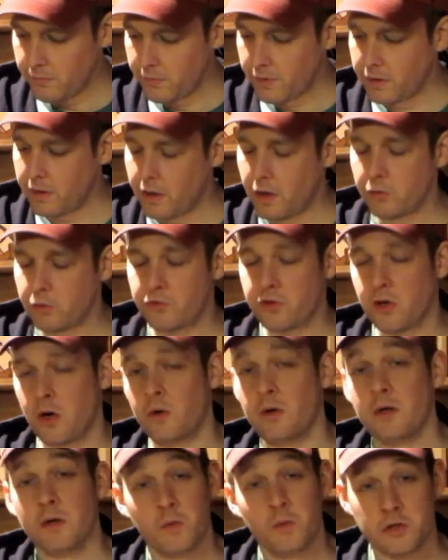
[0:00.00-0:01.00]
You know,
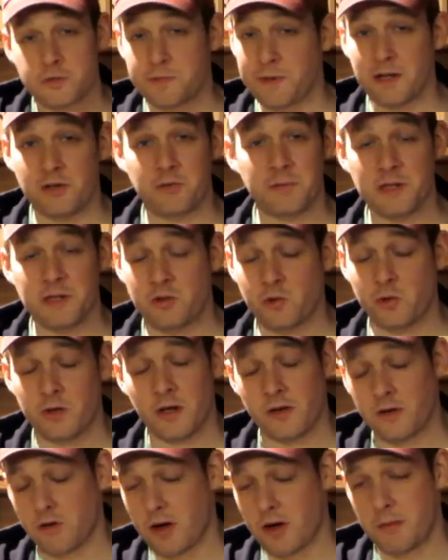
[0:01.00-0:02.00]
so, which brings me to
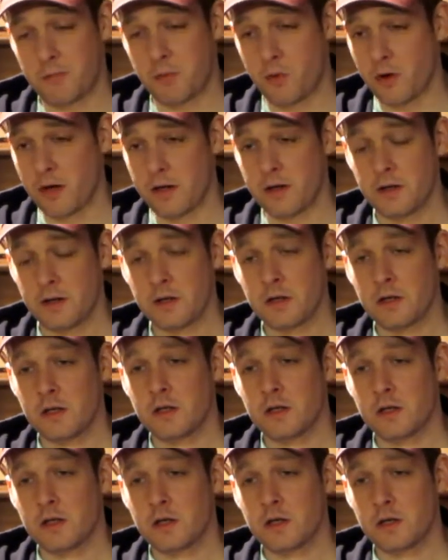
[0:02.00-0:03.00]
another great point.
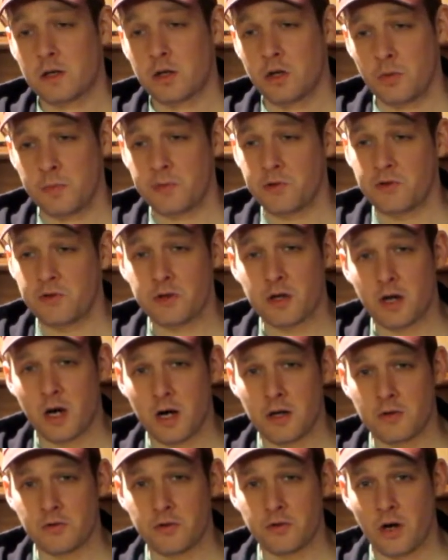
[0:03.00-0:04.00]
Cuban
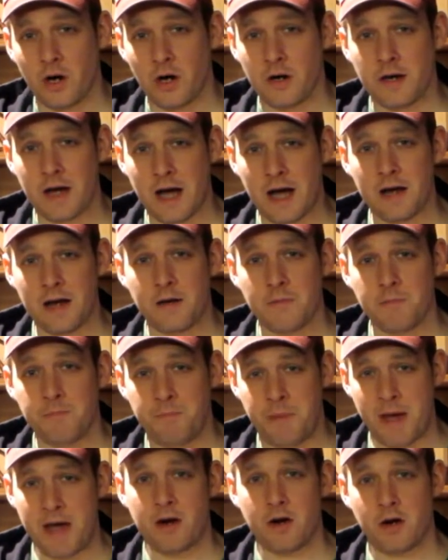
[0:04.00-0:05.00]
cigars are not
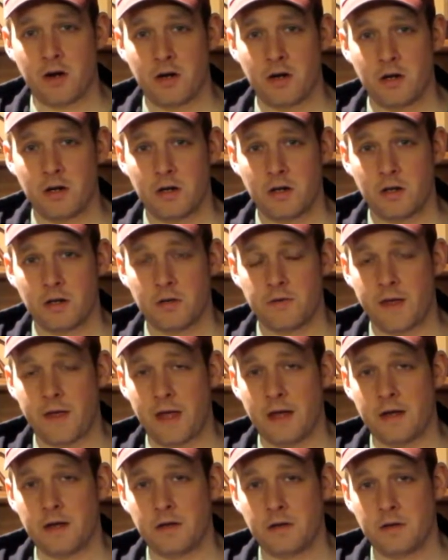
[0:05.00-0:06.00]
better
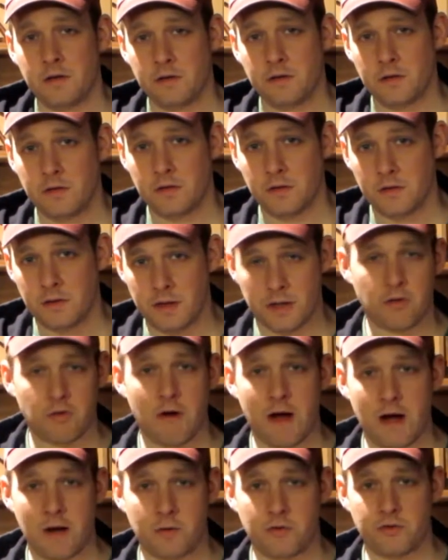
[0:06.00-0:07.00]
than
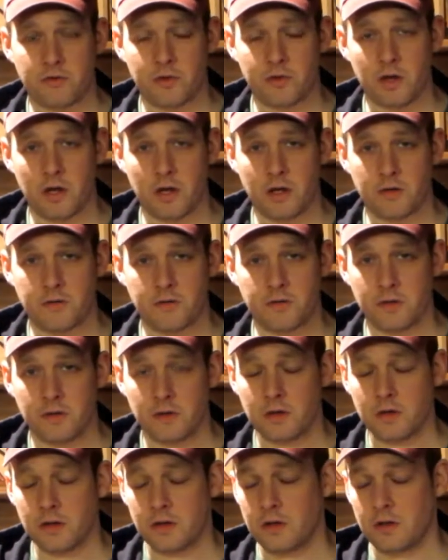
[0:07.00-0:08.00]
Nicaraguan cigars.
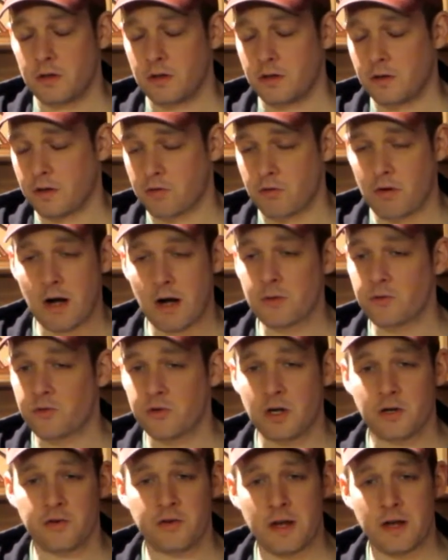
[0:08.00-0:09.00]
Nicaraguan
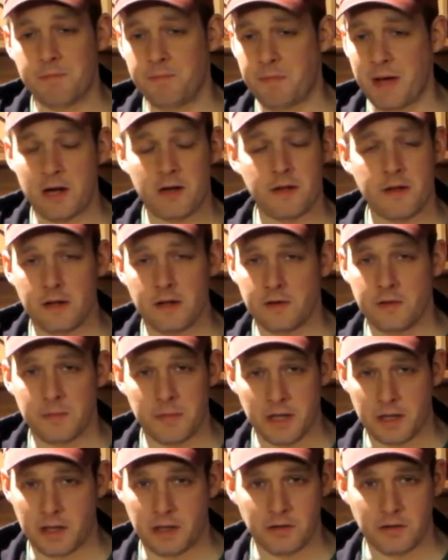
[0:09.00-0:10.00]
cigars are not better than
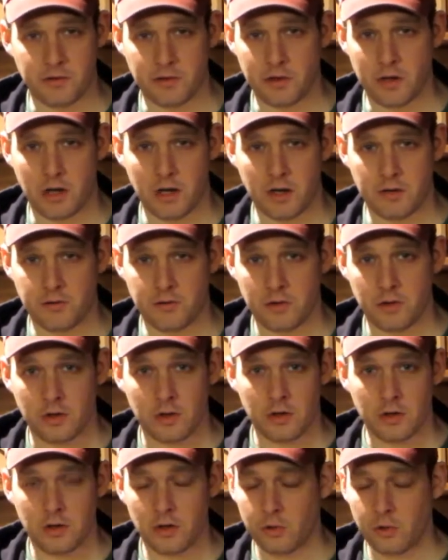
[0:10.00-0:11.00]
Dominican cigars.
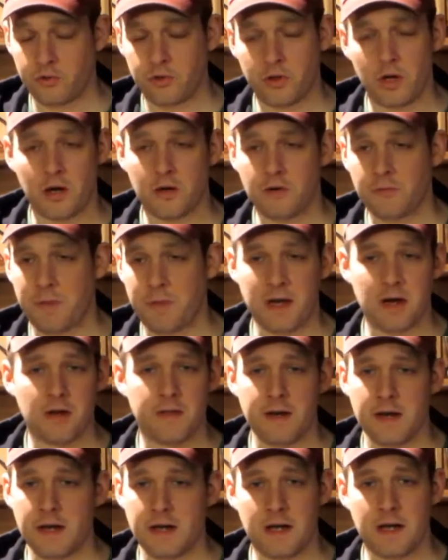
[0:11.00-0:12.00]
No cigar is better
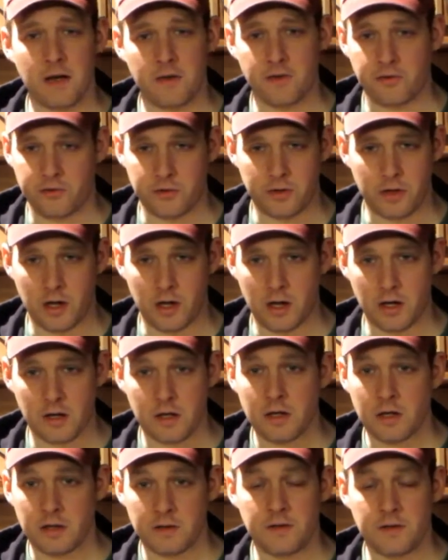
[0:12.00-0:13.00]
than any other cigar
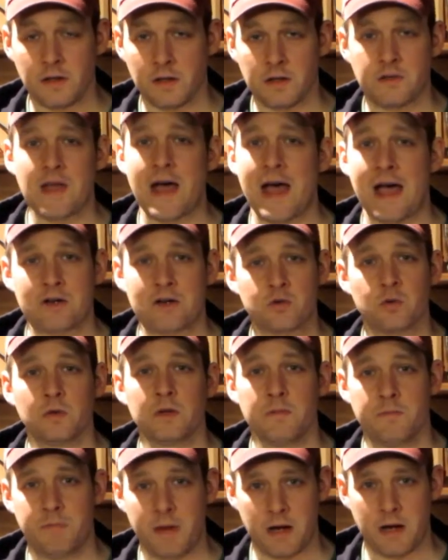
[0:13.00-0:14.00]
until it's
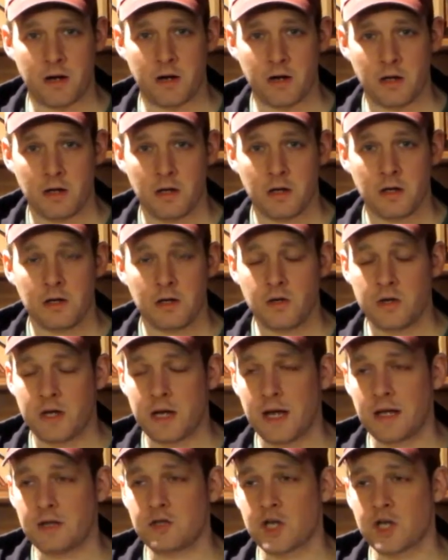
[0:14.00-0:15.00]
actually better. You
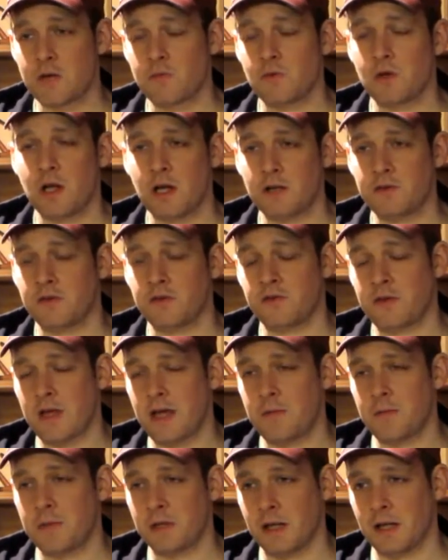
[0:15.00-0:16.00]
can't generalize a
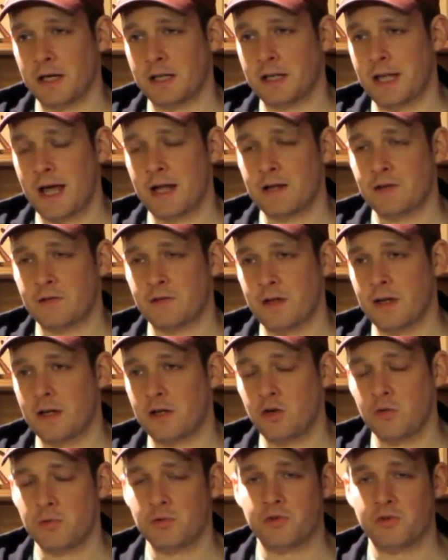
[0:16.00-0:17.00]
statement like that and say
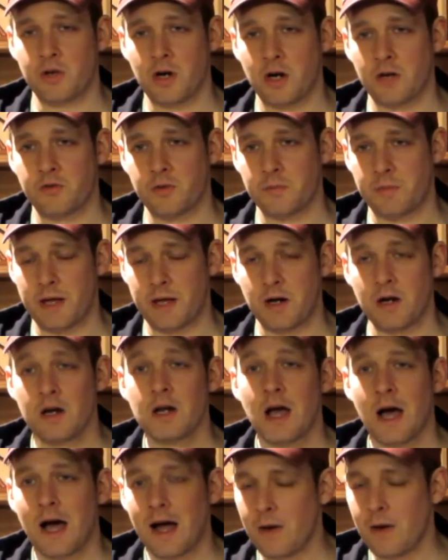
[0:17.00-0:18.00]
Cuban cigars are better.
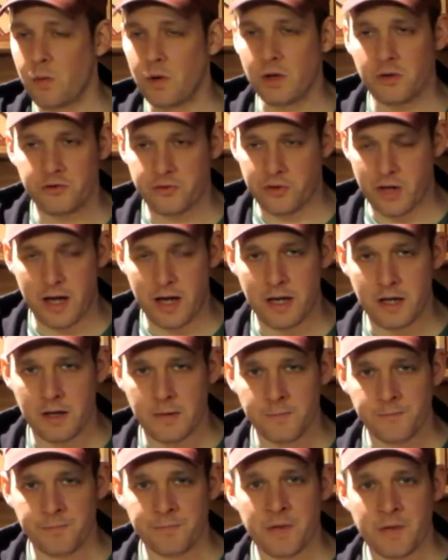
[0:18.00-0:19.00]
I will say
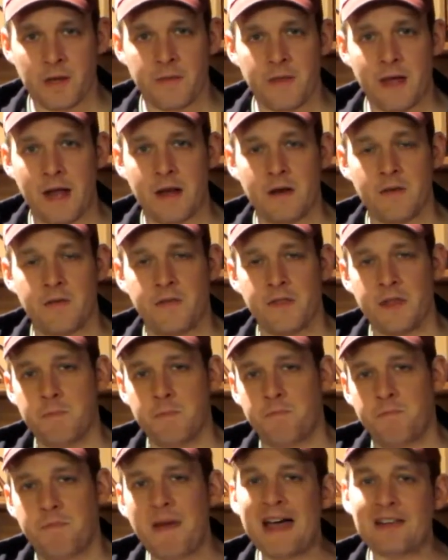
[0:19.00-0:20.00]
that the
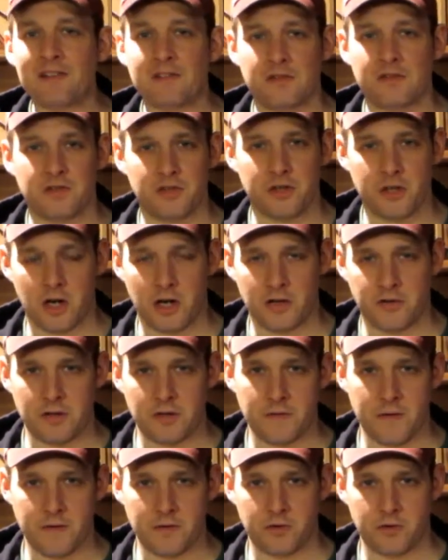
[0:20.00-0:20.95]
best cigars I've ever